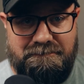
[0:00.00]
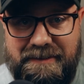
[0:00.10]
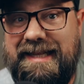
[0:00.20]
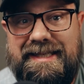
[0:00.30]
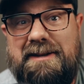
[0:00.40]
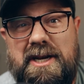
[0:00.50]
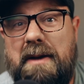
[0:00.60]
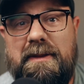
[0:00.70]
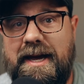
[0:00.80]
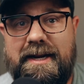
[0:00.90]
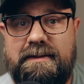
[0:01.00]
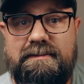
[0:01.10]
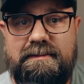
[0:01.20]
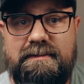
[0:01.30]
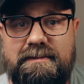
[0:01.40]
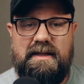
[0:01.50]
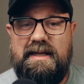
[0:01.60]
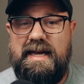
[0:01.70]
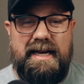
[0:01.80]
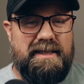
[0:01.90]
that sounds complicated.
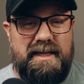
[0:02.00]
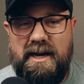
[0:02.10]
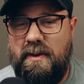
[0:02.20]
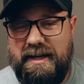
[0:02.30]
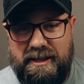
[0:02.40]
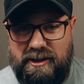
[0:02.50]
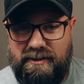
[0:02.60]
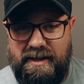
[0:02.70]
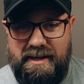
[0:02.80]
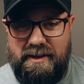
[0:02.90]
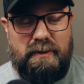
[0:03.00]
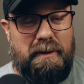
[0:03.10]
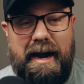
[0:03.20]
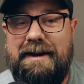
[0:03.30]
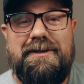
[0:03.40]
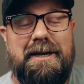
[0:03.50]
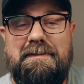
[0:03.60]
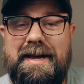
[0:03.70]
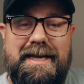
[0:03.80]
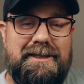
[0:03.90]
The SEO industry thrives on
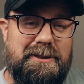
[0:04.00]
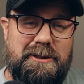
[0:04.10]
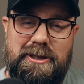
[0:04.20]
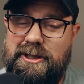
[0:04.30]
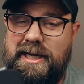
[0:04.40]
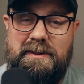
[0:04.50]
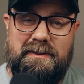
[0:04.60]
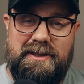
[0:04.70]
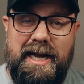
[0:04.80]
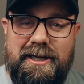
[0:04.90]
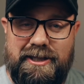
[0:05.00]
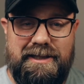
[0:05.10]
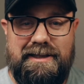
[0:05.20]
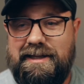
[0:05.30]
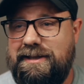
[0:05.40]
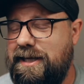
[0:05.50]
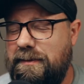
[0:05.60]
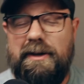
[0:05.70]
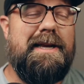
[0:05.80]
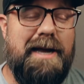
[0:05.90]
making search engine optimization seem
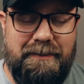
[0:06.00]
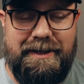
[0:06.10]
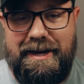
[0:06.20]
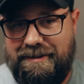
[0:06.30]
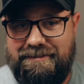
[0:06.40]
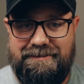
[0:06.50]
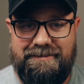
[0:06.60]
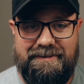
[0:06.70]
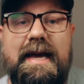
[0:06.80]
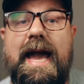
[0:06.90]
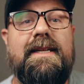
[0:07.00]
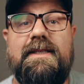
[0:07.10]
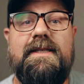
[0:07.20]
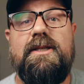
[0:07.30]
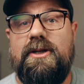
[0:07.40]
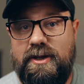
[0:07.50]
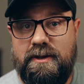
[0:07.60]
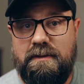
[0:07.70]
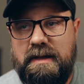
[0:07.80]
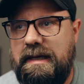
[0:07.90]
really complicated. And it's easy to
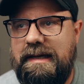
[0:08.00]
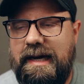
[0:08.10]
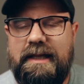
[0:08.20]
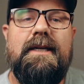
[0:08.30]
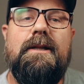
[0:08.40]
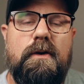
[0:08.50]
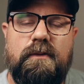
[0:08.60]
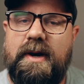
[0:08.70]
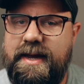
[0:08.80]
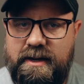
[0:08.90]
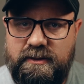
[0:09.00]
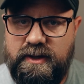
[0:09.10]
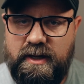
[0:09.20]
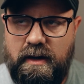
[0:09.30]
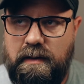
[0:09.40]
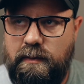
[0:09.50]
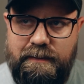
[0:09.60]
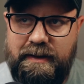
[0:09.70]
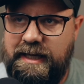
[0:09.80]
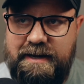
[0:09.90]
do. A little over 8 years ago, we
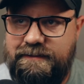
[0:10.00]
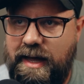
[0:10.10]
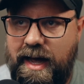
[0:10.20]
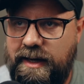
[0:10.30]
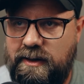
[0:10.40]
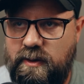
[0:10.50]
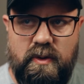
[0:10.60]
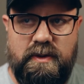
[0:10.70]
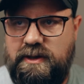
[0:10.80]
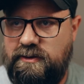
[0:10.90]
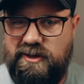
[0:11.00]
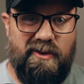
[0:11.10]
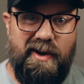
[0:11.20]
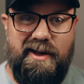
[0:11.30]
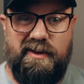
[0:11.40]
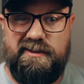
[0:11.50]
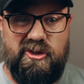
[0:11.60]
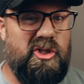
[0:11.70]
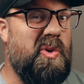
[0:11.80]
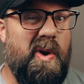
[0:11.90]
believed that Google was using around
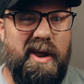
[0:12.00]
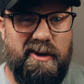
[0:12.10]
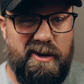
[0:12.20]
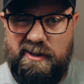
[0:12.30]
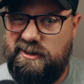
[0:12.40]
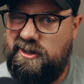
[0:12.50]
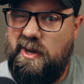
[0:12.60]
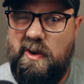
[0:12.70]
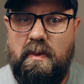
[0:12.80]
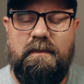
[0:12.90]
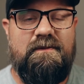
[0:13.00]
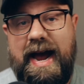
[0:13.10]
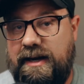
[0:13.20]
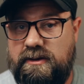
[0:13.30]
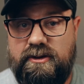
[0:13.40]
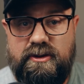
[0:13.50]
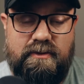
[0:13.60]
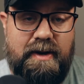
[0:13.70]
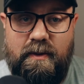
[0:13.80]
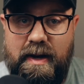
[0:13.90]
200 or so factors to
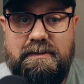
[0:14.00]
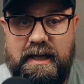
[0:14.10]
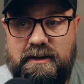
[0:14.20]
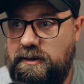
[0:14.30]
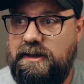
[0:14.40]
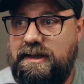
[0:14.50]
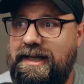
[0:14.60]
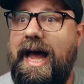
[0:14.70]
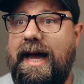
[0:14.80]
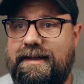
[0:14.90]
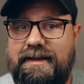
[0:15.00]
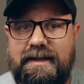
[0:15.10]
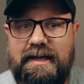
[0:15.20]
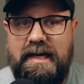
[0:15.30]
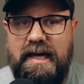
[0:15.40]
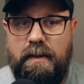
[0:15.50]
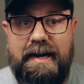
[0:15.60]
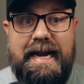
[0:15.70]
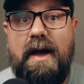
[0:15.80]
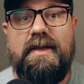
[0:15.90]
rank websites, which is a lot.
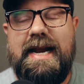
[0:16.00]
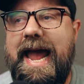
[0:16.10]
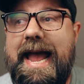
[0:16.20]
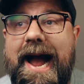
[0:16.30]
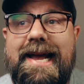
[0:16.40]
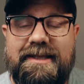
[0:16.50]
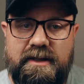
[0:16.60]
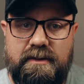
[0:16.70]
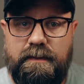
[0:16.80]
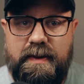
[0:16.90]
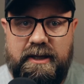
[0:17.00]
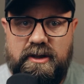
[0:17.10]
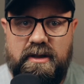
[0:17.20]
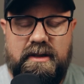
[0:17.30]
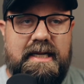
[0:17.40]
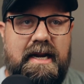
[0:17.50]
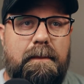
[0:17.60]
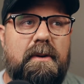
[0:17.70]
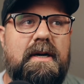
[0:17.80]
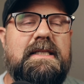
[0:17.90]
But now that AI has entered the picture, the
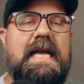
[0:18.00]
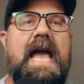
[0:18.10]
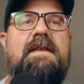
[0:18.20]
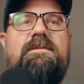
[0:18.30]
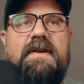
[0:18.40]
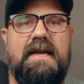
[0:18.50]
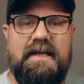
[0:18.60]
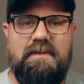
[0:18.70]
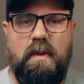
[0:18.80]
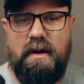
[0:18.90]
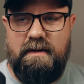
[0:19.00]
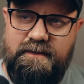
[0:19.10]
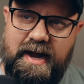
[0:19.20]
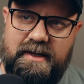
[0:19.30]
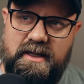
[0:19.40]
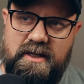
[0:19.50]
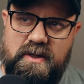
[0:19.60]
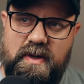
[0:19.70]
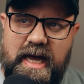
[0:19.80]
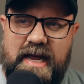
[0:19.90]
number is infinitely more. In fact,
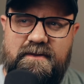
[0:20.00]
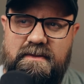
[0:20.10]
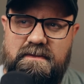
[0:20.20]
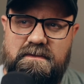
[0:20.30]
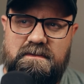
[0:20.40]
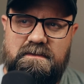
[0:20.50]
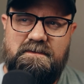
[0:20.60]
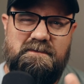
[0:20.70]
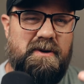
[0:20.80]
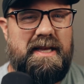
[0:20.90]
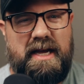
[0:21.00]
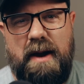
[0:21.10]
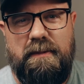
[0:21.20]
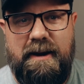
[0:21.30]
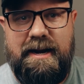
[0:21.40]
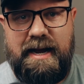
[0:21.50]
you can't even really comprehend